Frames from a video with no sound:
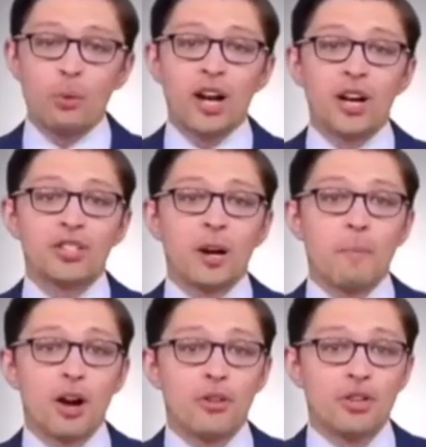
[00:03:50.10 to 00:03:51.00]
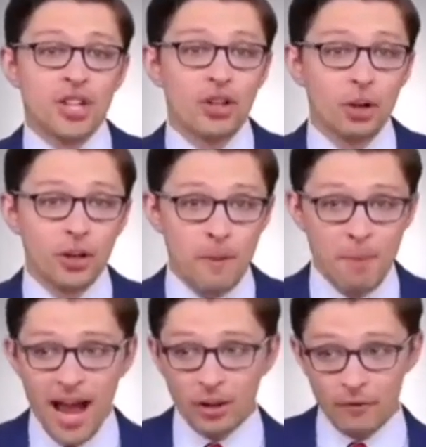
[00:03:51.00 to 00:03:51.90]
went on to compare this unknown
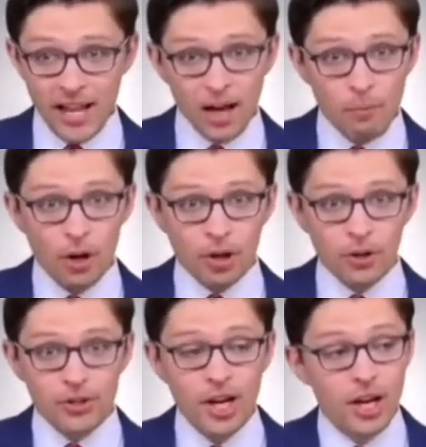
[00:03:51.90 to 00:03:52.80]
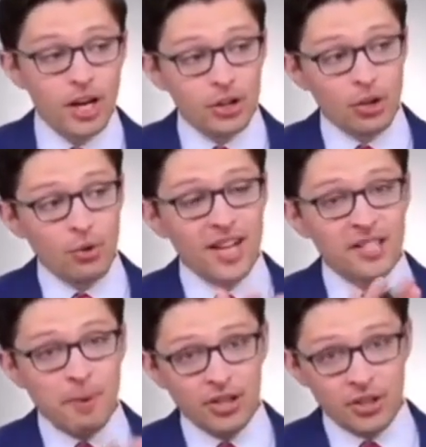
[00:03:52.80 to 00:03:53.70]
impact of nanoparticles to
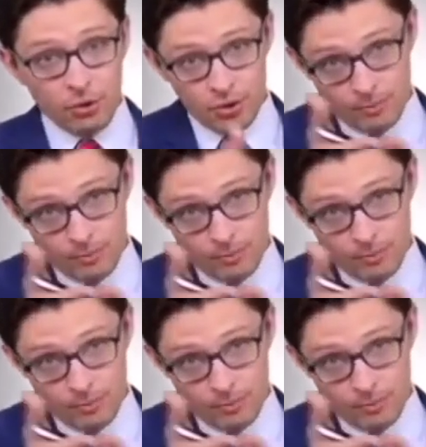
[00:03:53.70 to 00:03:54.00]
asbestos.